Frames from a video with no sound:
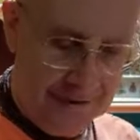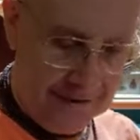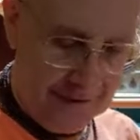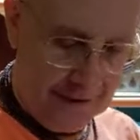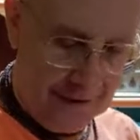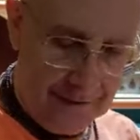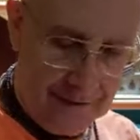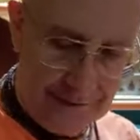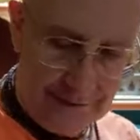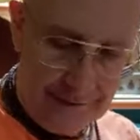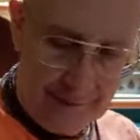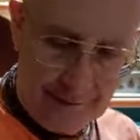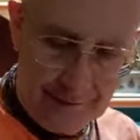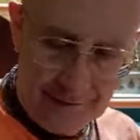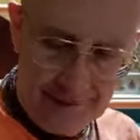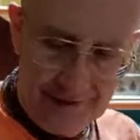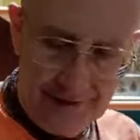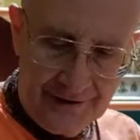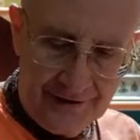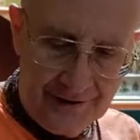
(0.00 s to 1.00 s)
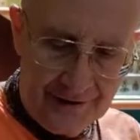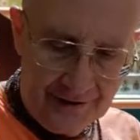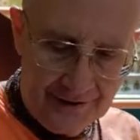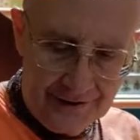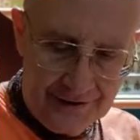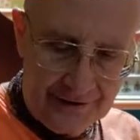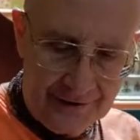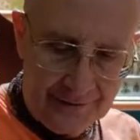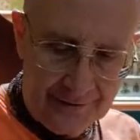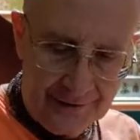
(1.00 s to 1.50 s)
All glories to the
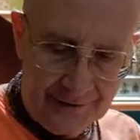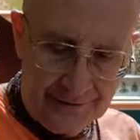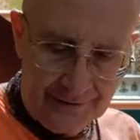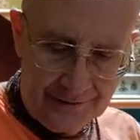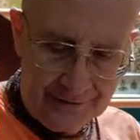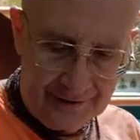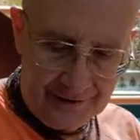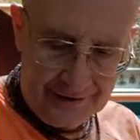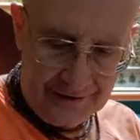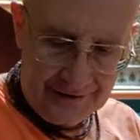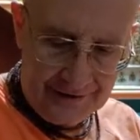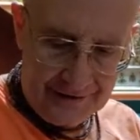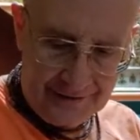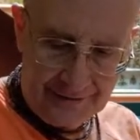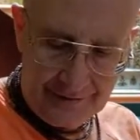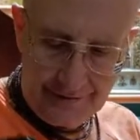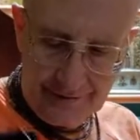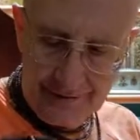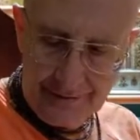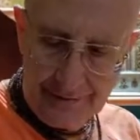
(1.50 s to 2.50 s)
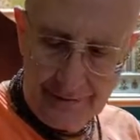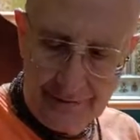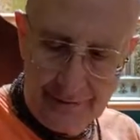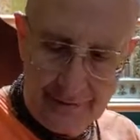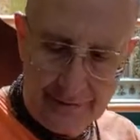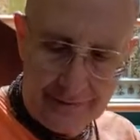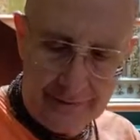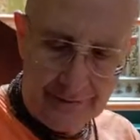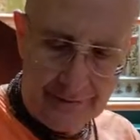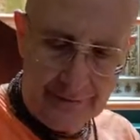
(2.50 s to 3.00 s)
assembled devotees. All
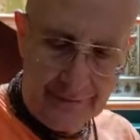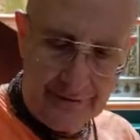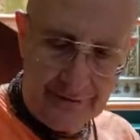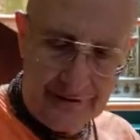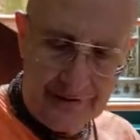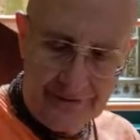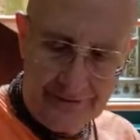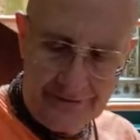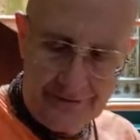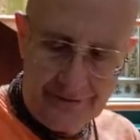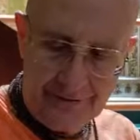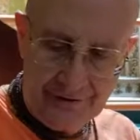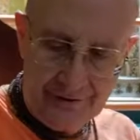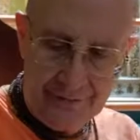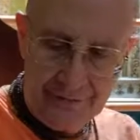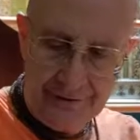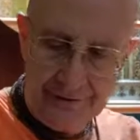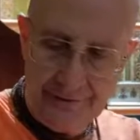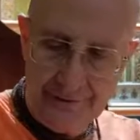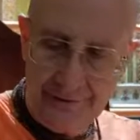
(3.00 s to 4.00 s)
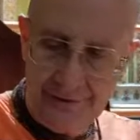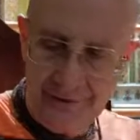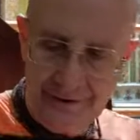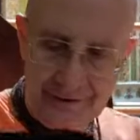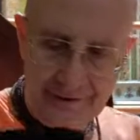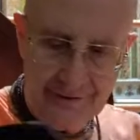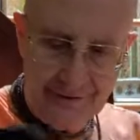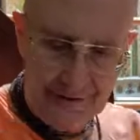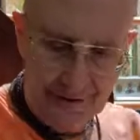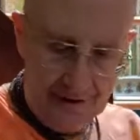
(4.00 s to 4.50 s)
glories to the assembled devotees.
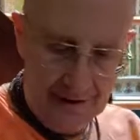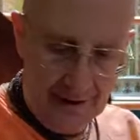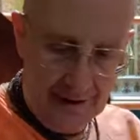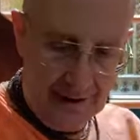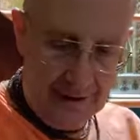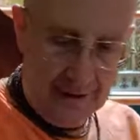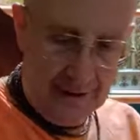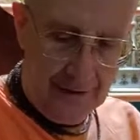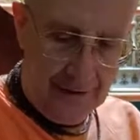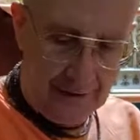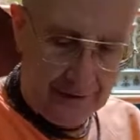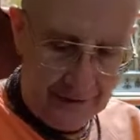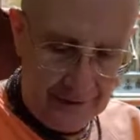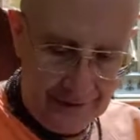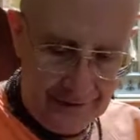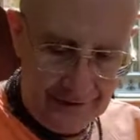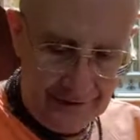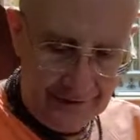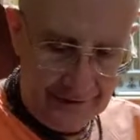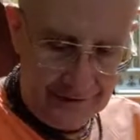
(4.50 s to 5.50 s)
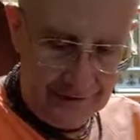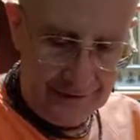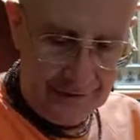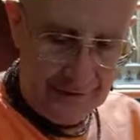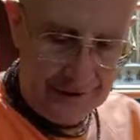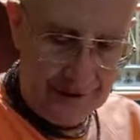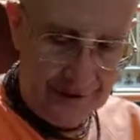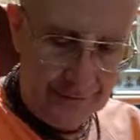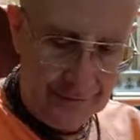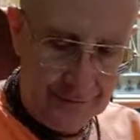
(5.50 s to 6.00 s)
All glories to
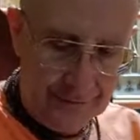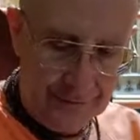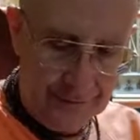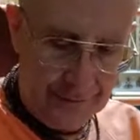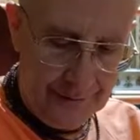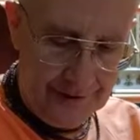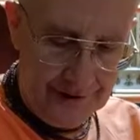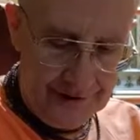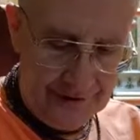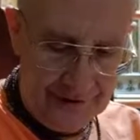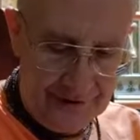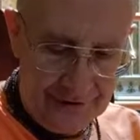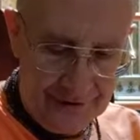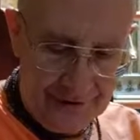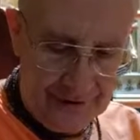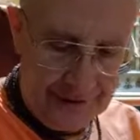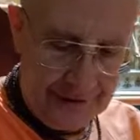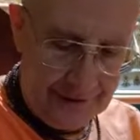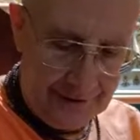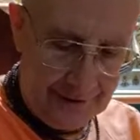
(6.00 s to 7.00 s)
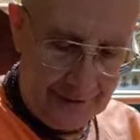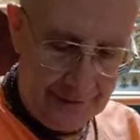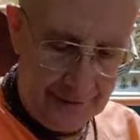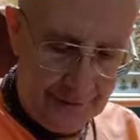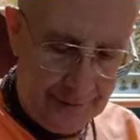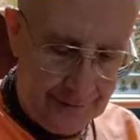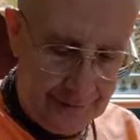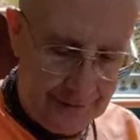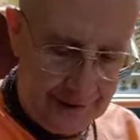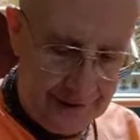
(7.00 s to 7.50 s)
Sri Guru and Sri
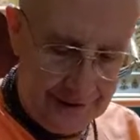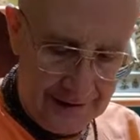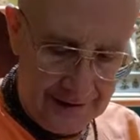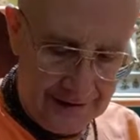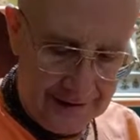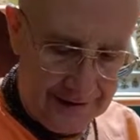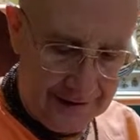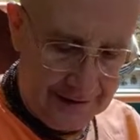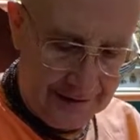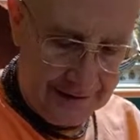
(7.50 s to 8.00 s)
Gauranga.